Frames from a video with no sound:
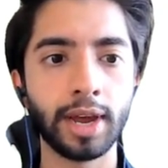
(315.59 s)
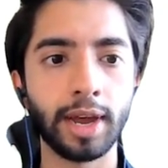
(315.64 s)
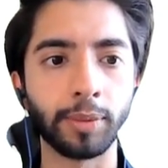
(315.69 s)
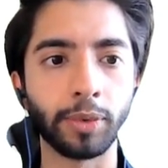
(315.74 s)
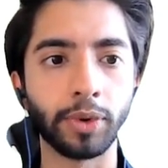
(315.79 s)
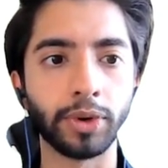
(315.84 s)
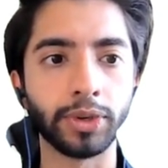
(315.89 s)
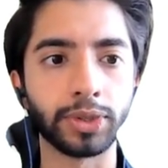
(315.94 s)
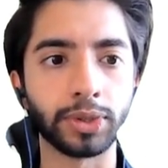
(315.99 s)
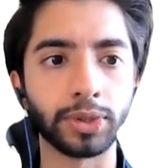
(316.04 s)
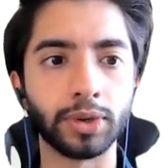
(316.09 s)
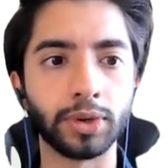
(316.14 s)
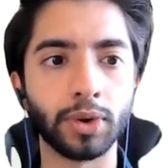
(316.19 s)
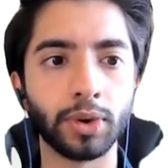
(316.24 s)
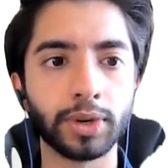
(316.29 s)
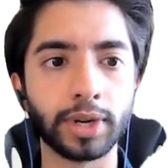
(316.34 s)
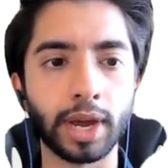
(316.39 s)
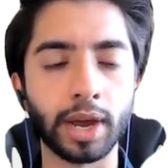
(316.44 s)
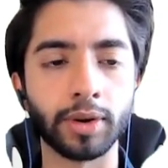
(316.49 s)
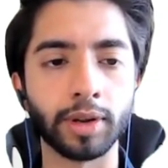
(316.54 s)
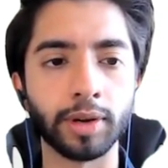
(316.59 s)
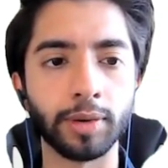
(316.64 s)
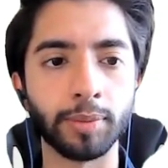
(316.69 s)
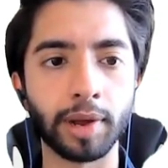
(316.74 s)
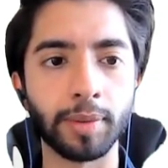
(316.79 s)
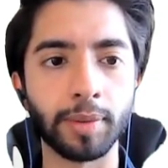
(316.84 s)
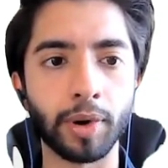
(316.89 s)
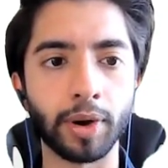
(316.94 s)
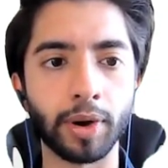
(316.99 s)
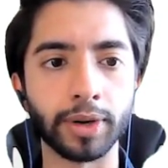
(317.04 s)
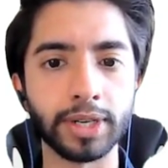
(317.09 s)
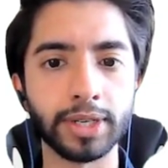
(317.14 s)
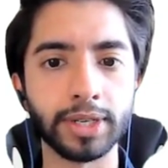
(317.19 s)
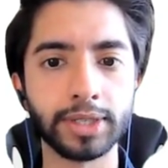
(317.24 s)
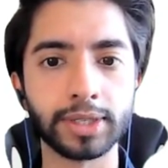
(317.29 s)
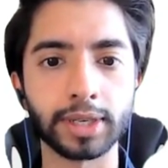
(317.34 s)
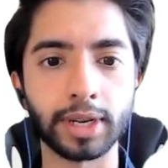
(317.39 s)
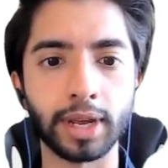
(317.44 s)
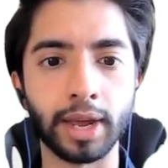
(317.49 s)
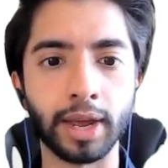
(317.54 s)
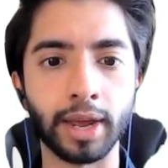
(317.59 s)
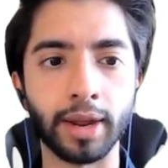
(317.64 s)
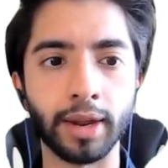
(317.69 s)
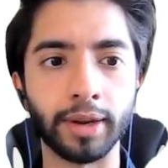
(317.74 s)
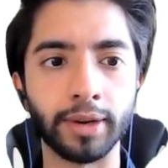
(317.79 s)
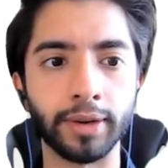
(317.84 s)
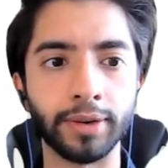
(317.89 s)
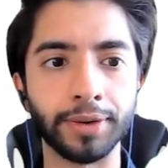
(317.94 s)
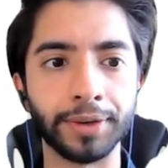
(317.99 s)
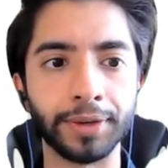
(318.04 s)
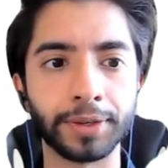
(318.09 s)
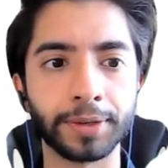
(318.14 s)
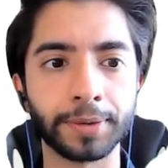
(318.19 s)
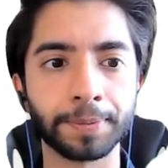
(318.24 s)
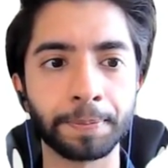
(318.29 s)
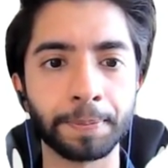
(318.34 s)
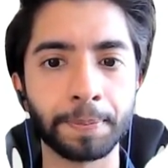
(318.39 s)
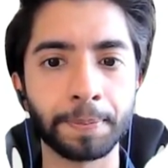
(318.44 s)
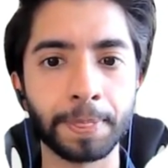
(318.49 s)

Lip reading: I'm going to go down in my bodies and